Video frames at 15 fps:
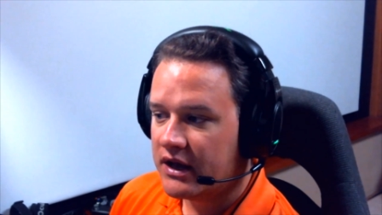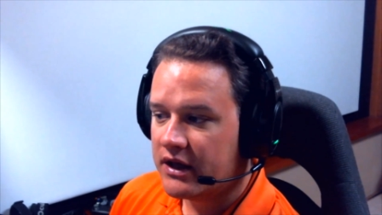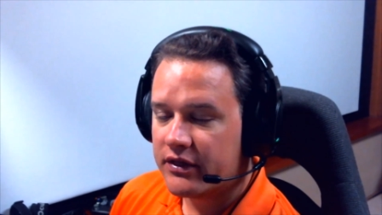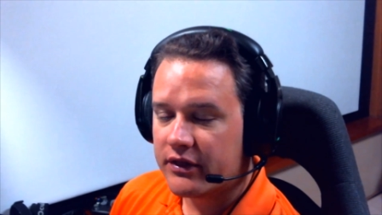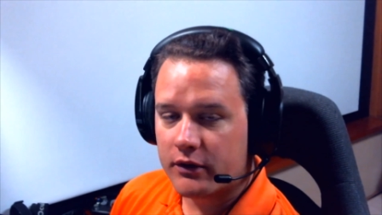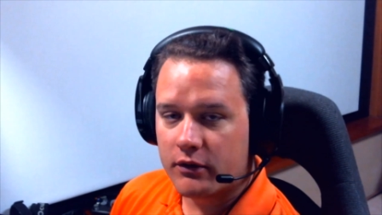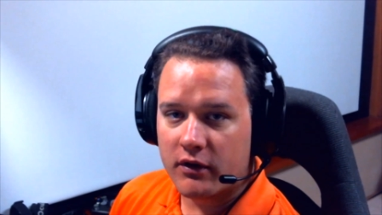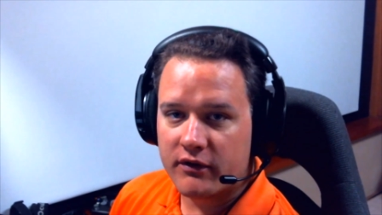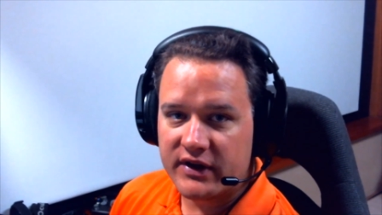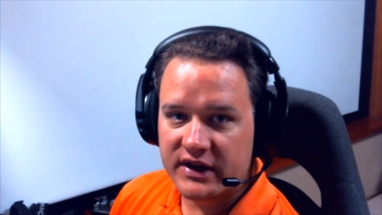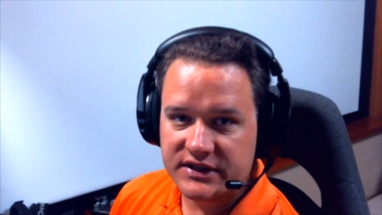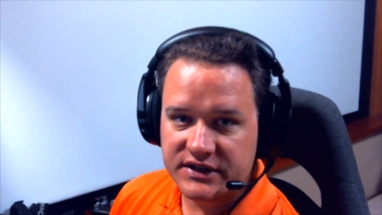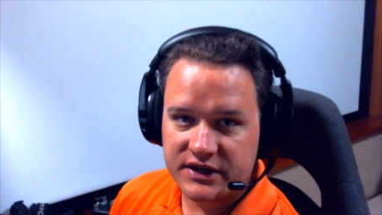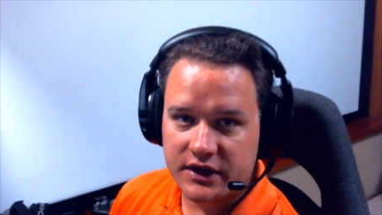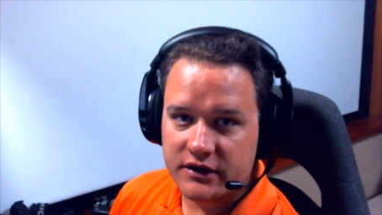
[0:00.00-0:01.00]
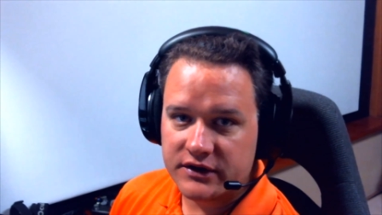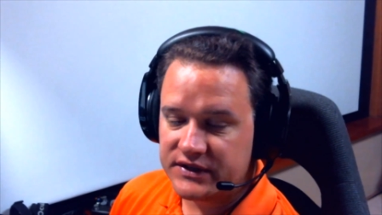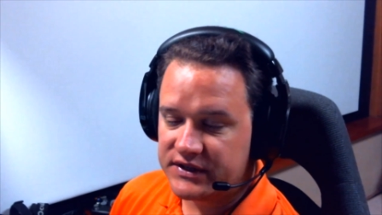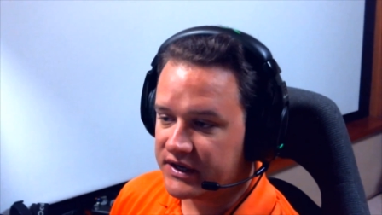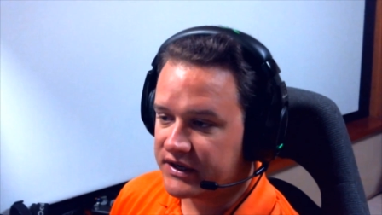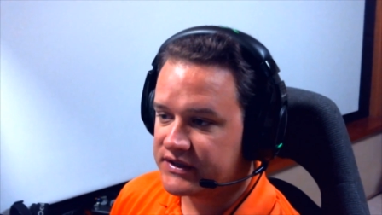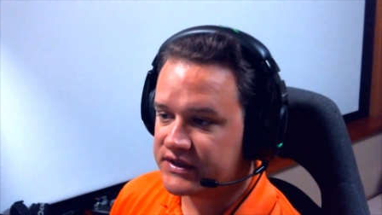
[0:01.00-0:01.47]
the Corvette
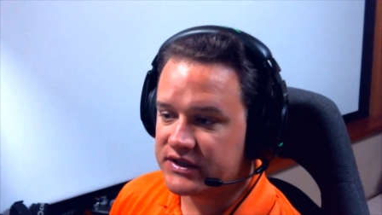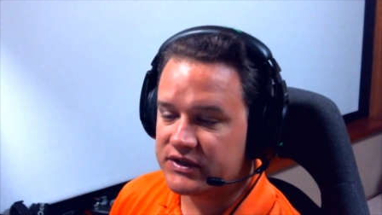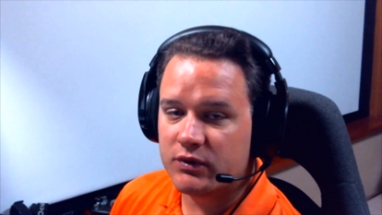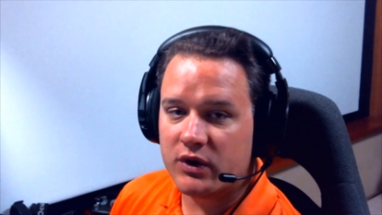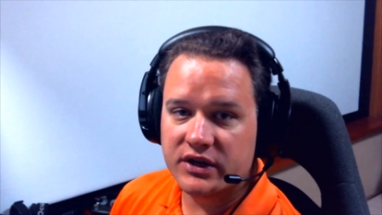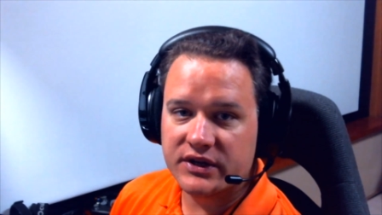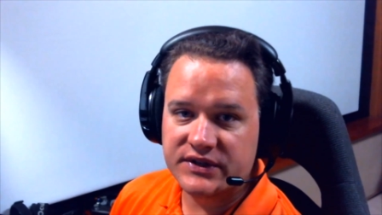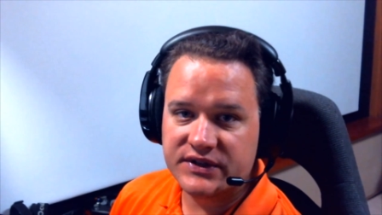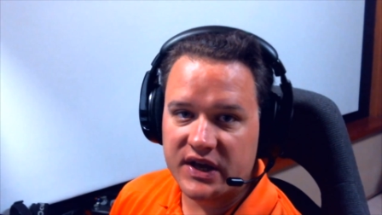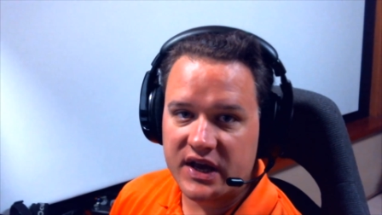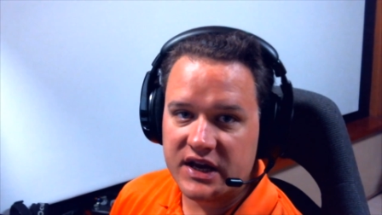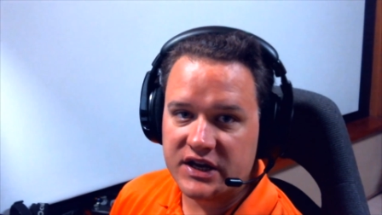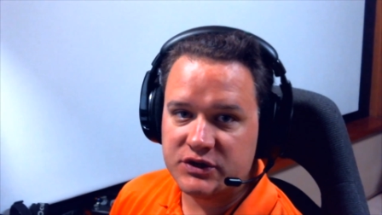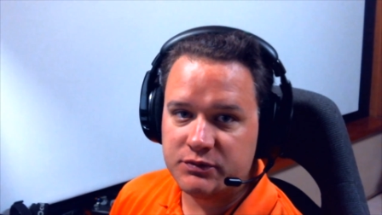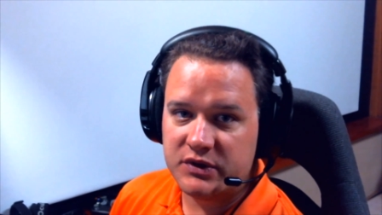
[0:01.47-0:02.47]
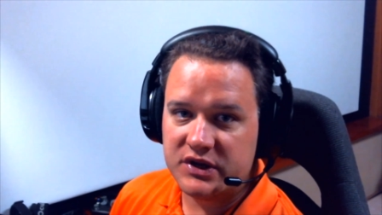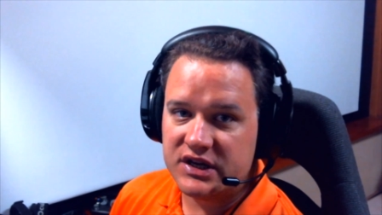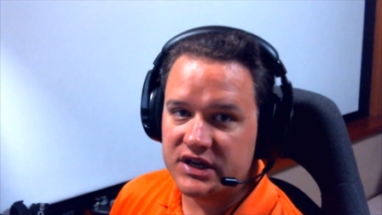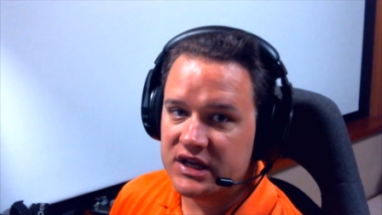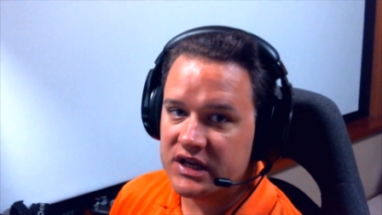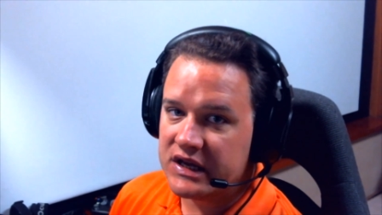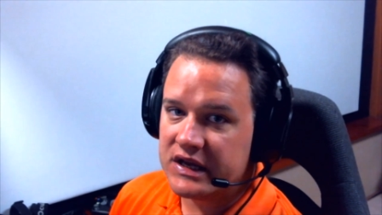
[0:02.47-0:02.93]
CR6, as well as the
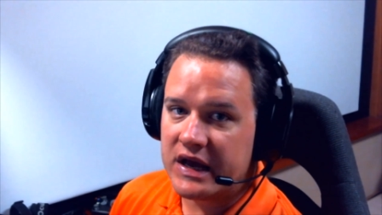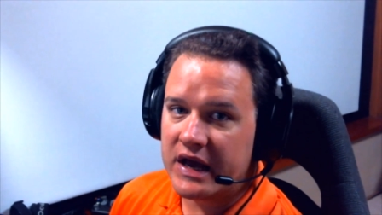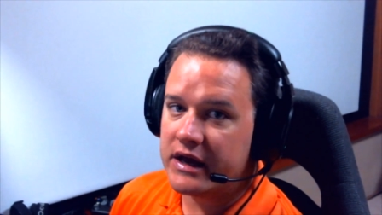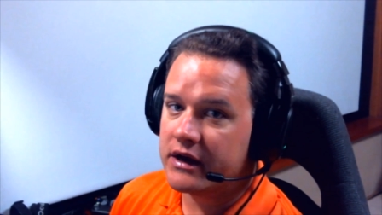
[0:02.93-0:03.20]
HPD